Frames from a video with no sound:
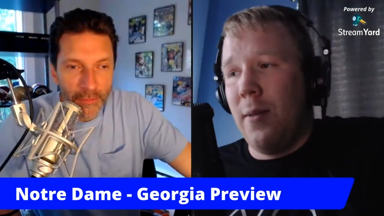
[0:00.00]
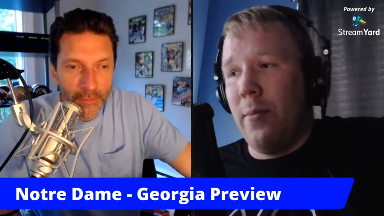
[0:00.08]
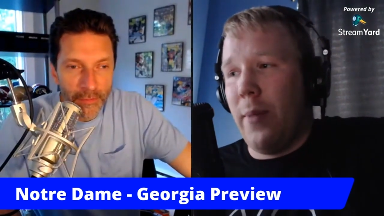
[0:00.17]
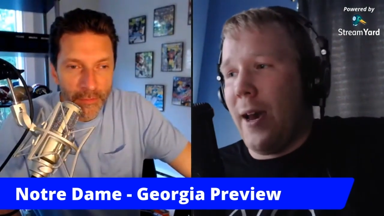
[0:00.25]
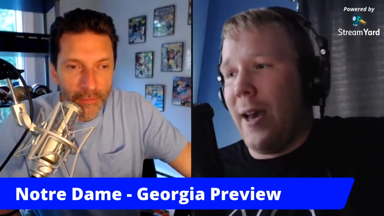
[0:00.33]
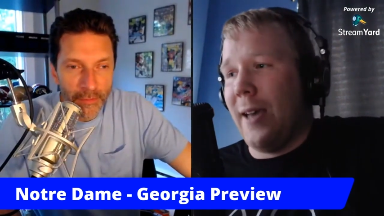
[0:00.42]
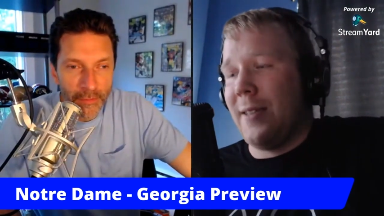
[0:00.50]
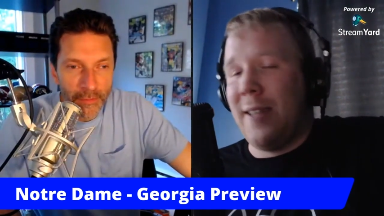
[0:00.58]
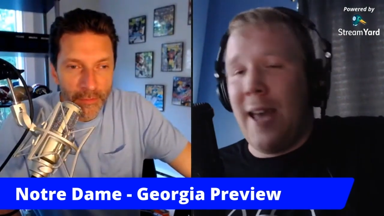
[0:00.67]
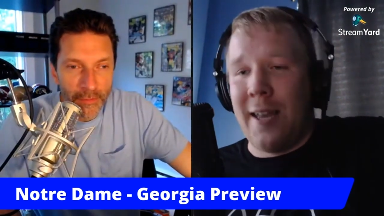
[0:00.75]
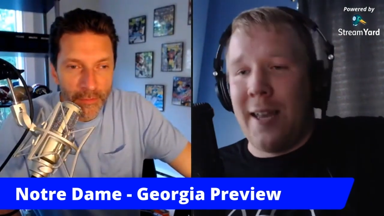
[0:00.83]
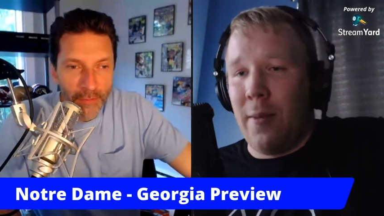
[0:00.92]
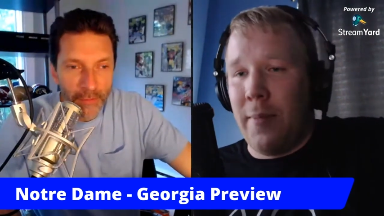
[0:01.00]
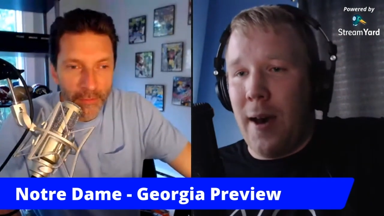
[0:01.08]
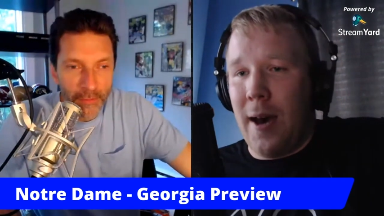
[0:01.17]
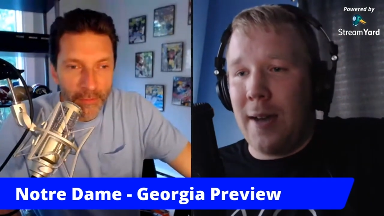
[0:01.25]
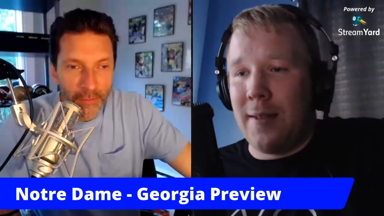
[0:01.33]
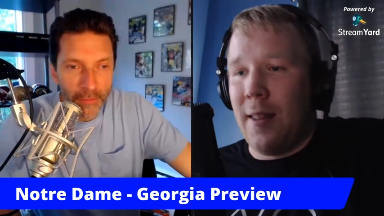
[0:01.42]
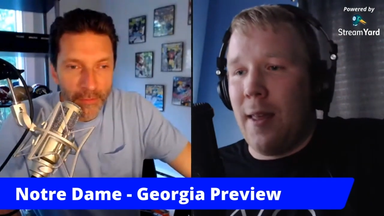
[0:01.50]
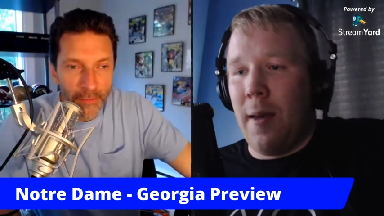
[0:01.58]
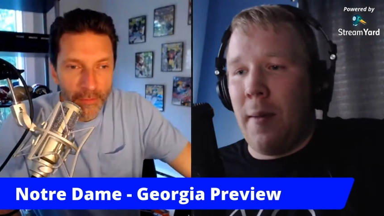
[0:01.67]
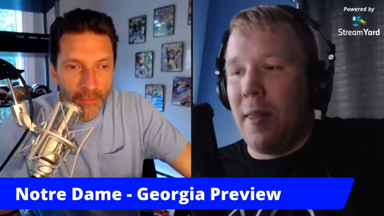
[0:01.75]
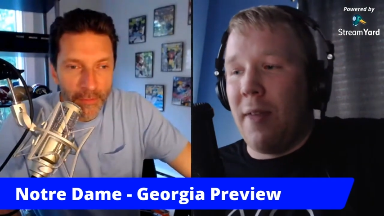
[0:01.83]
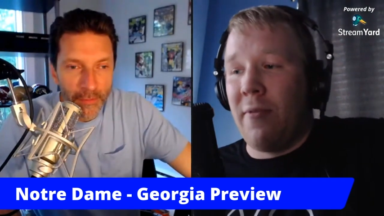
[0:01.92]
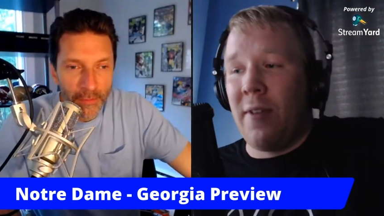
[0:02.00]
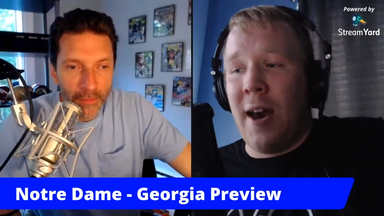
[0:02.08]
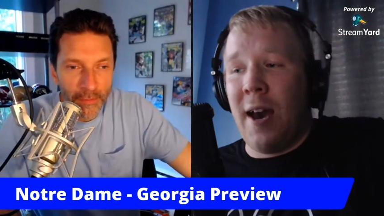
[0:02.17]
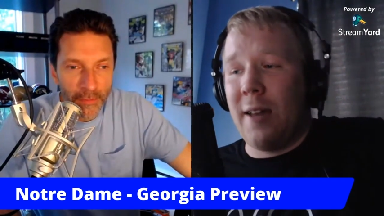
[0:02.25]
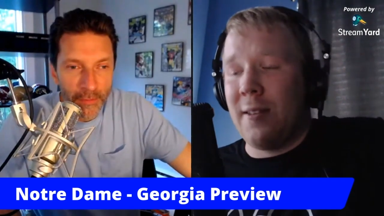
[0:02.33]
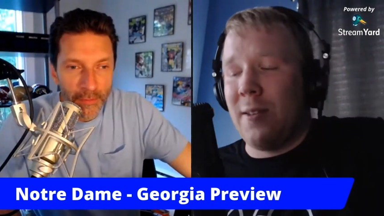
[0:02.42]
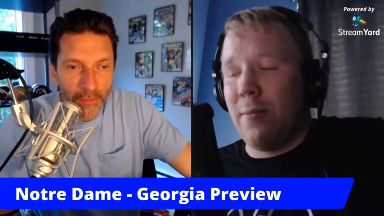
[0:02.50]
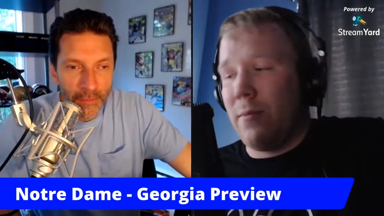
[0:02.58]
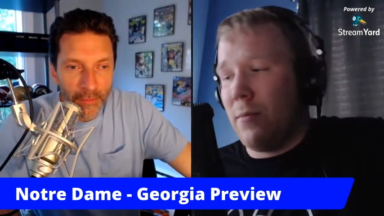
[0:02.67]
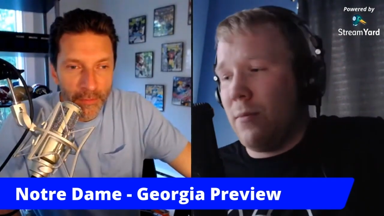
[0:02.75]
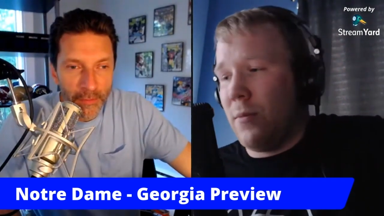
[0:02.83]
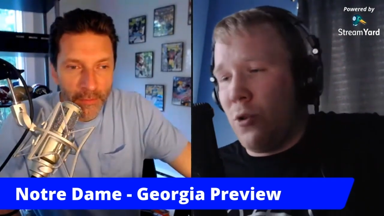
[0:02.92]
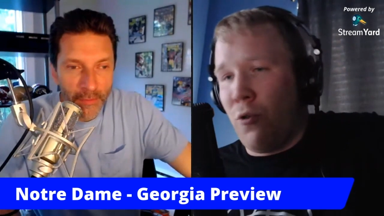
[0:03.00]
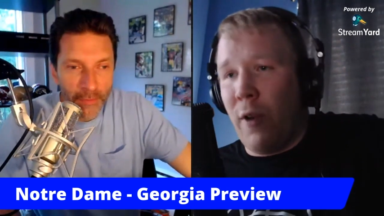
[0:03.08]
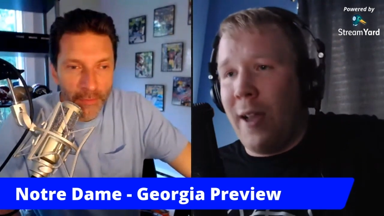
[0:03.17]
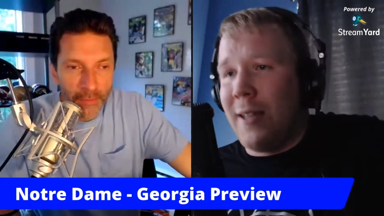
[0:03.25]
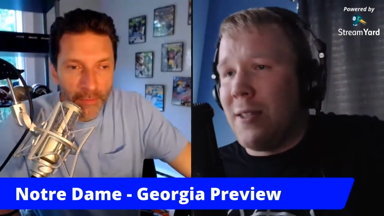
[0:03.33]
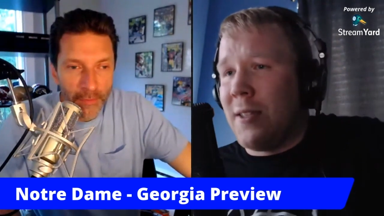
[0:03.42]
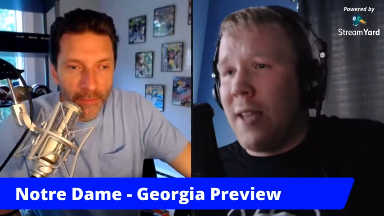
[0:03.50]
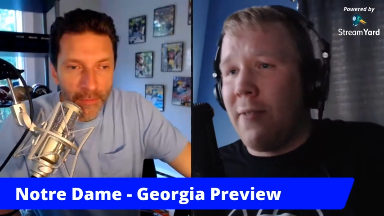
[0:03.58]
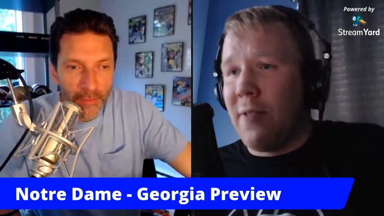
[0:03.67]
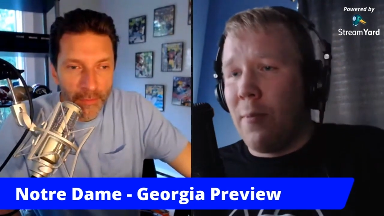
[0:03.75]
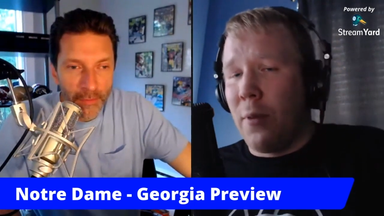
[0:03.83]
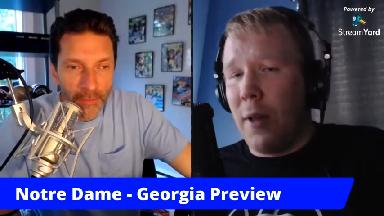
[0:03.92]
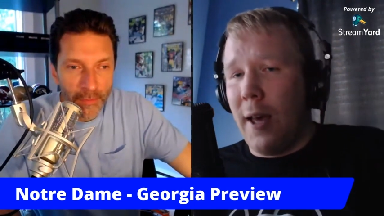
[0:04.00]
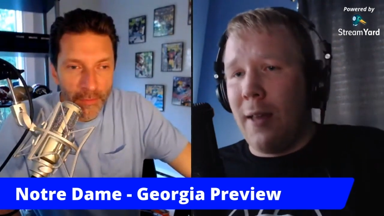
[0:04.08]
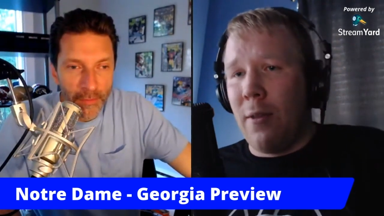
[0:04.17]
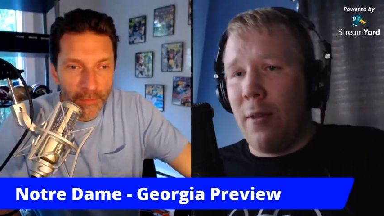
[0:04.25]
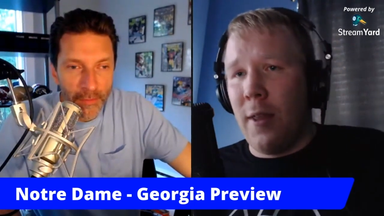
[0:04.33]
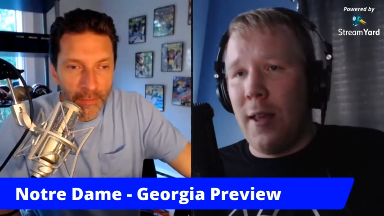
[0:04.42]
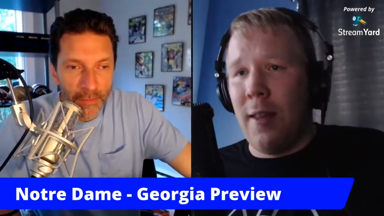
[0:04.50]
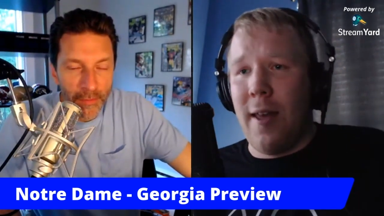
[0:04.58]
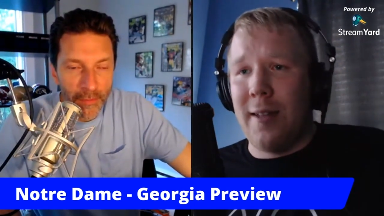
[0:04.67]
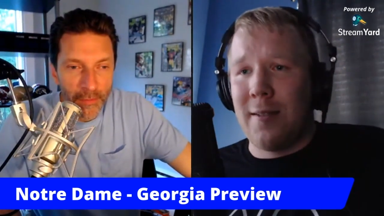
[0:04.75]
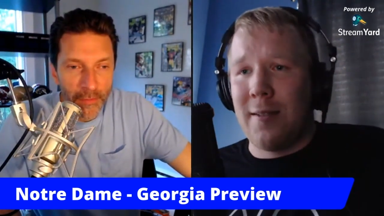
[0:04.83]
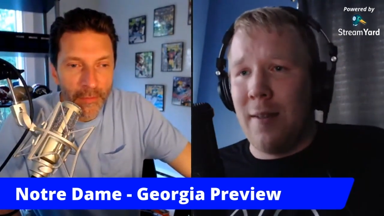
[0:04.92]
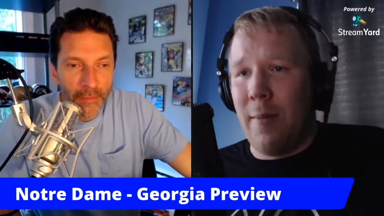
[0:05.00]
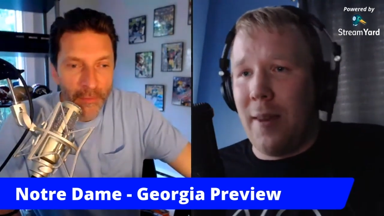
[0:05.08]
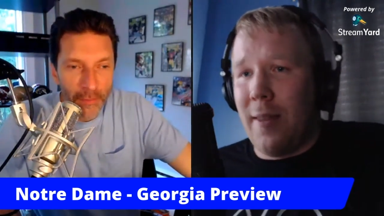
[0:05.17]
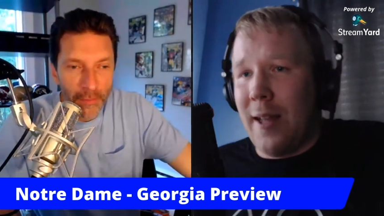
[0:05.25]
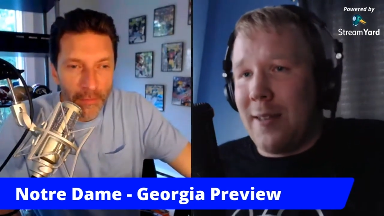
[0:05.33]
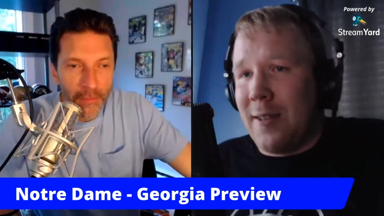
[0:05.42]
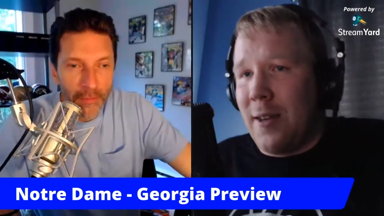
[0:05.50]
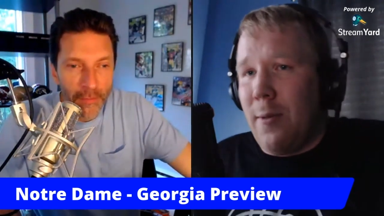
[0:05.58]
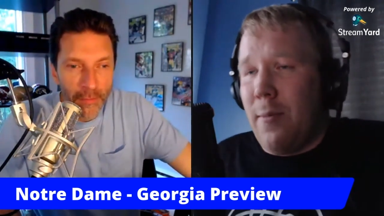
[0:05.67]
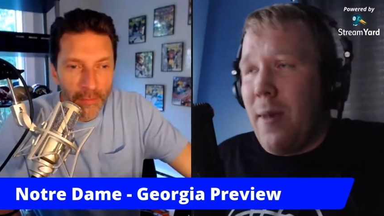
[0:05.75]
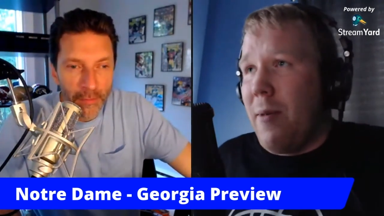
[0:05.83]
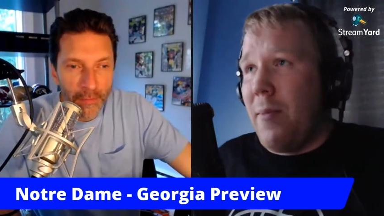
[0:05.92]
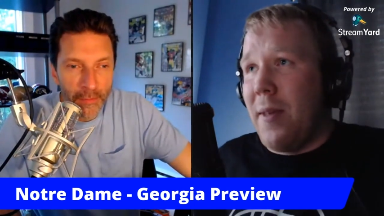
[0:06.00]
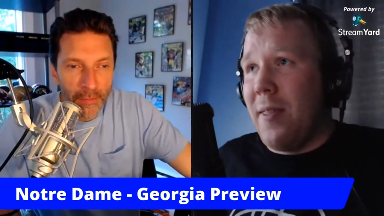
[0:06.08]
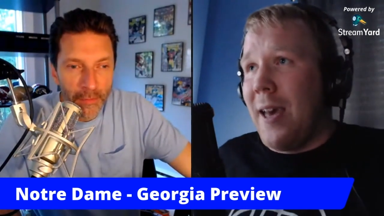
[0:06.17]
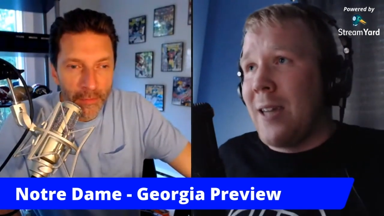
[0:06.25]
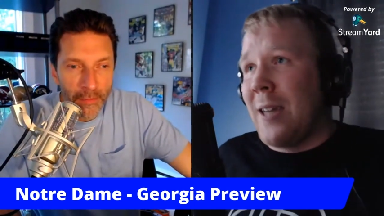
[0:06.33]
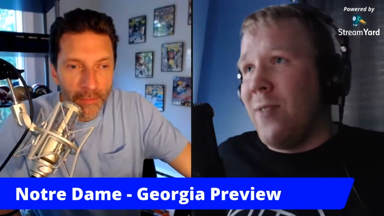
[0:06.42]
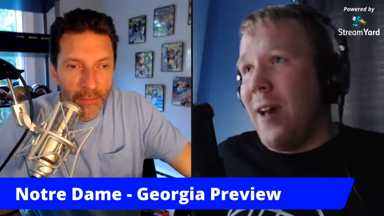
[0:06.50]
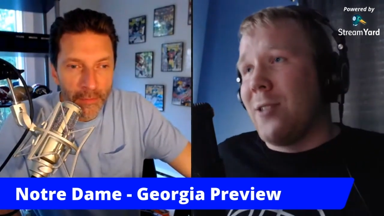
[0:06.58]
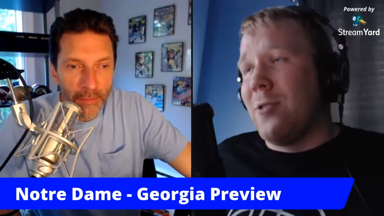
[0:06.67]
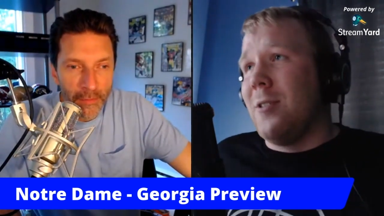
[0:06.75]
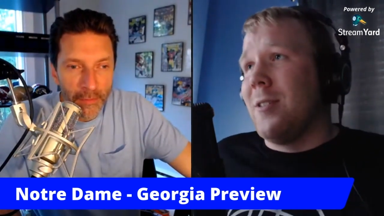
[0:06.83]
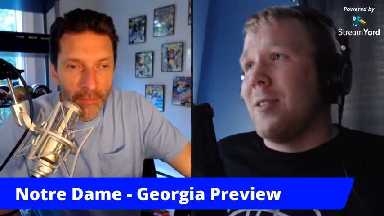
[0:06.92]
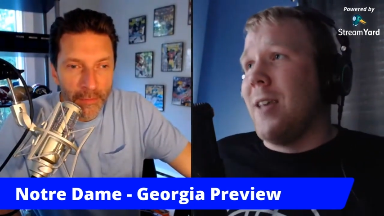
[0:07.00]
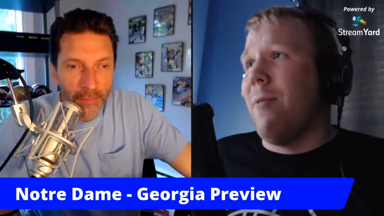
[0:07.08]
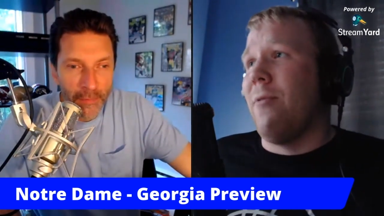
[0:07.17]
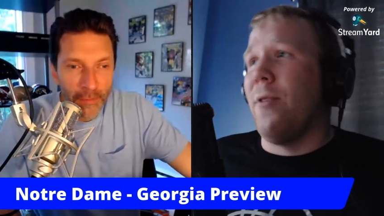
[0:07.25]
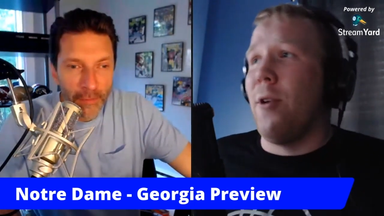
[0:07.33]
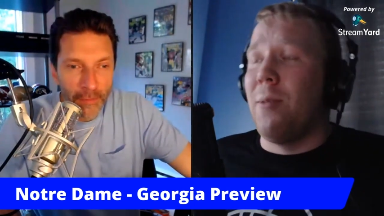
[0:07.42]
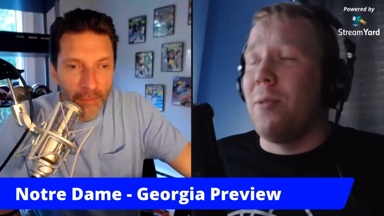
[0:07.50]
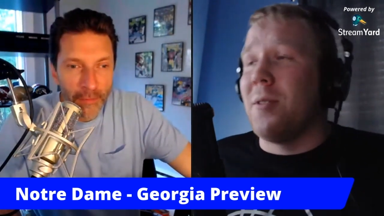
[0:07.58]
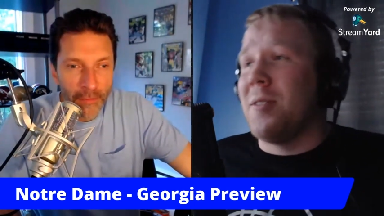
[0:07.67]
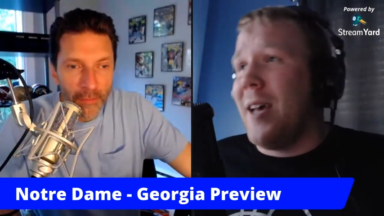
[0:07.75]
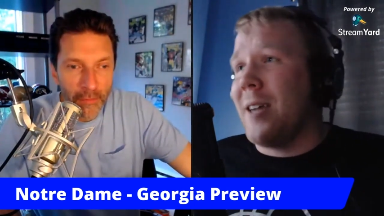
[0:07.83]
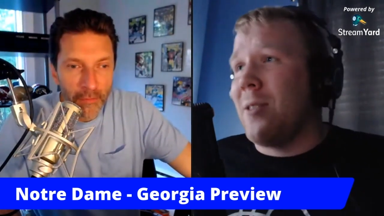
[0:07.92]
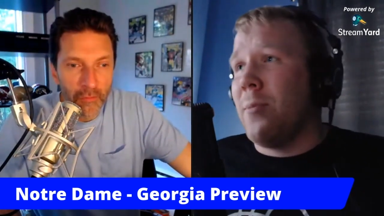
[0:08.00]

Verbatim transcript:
Speaker 1: by stacking the box, and I mean, they've got some great safety play, and that's, I mean, that's going to maybe be the X factor in this game. If they're able to stack the